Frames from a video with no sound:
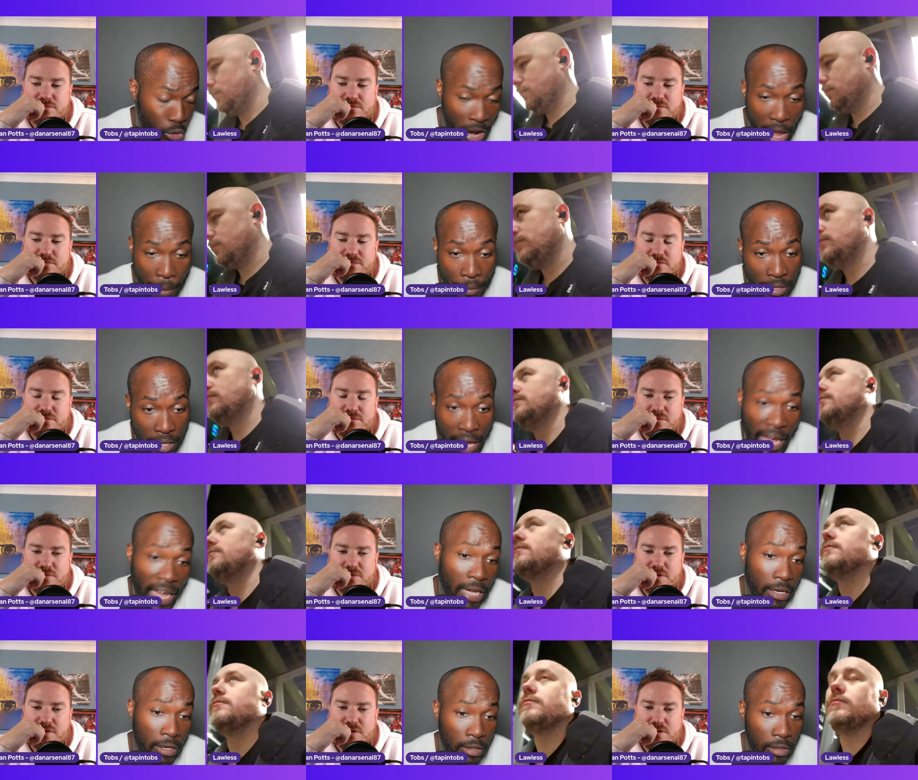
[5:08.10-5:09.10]
Speaker 1: him in the
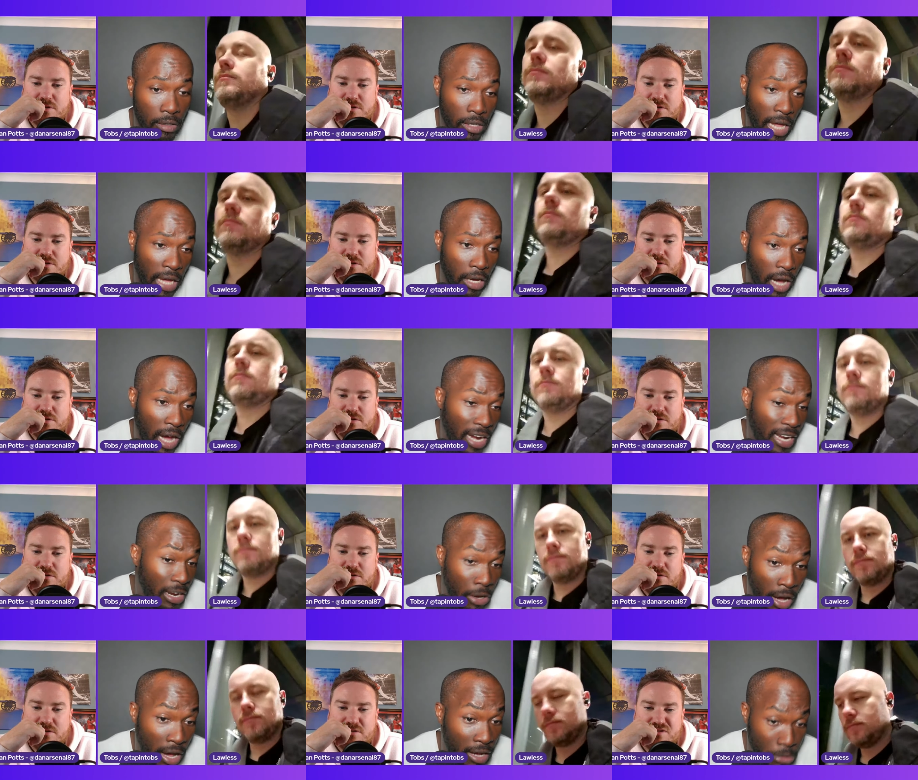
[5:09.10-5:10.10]
eight. Like I love,
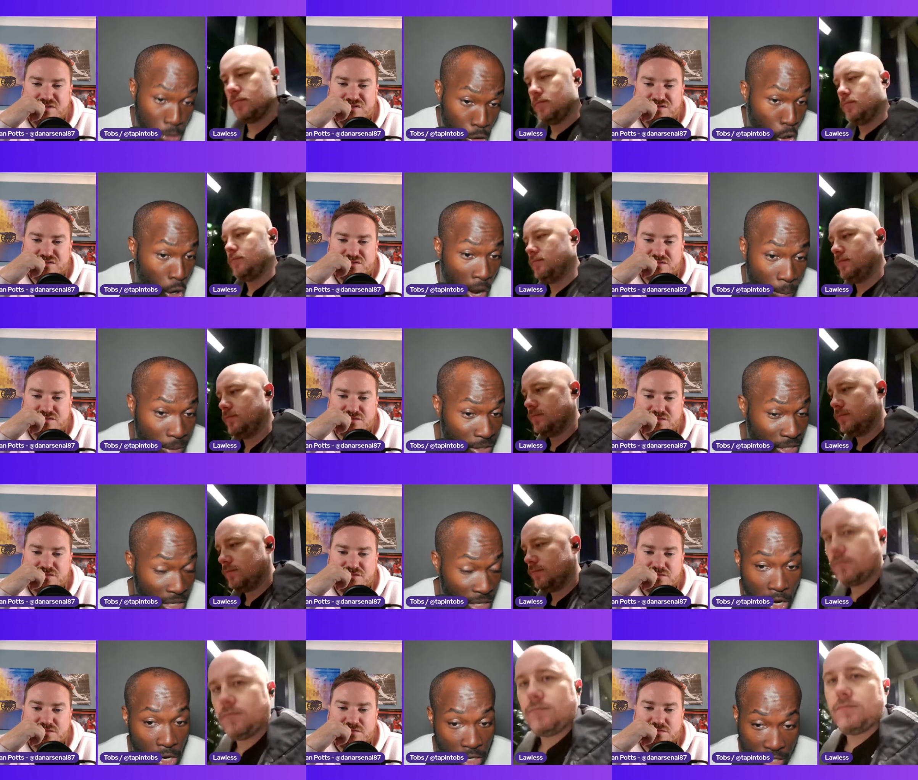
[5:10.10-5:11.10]
I, you know how much I like
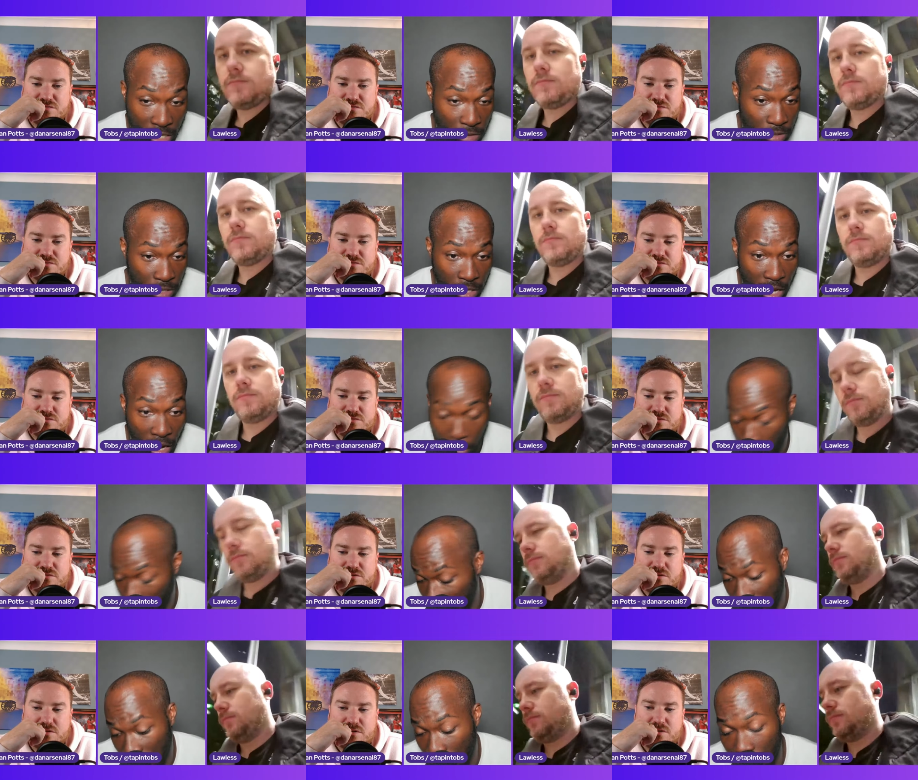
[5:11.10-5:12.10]
Kulusevski. I
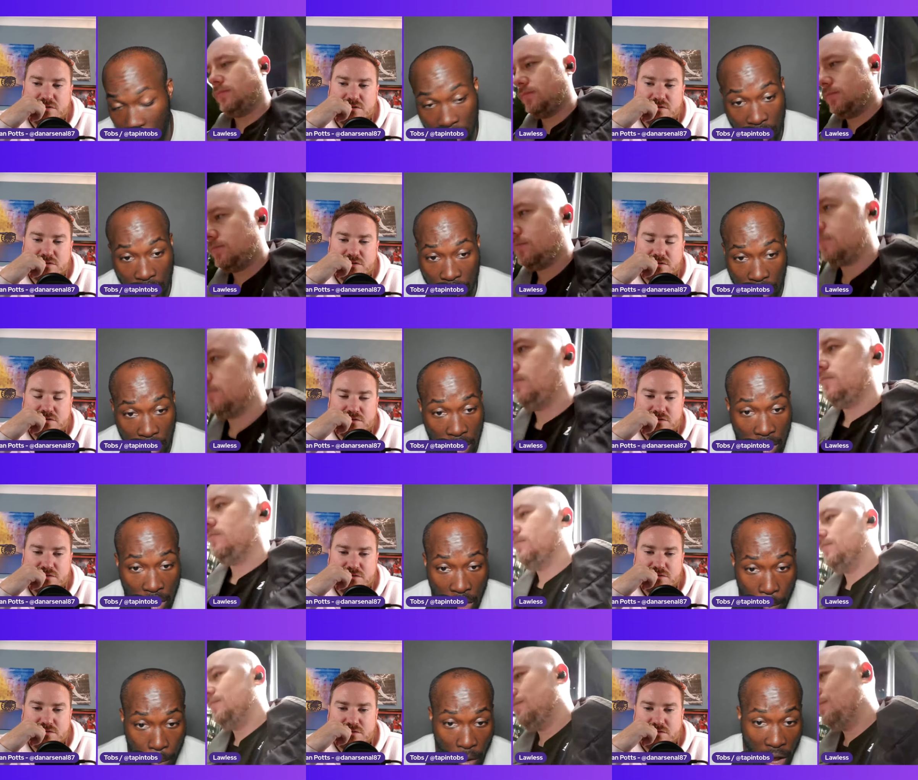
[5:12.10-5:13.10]
really like Kulusevski,
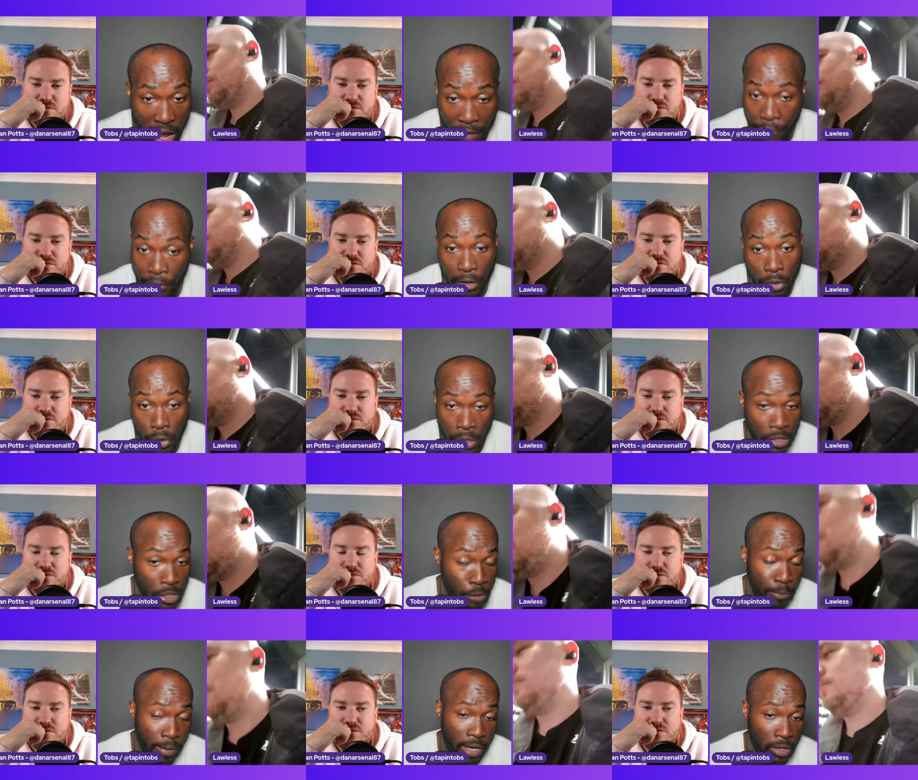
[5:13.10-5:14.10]
but I think Kudus is better than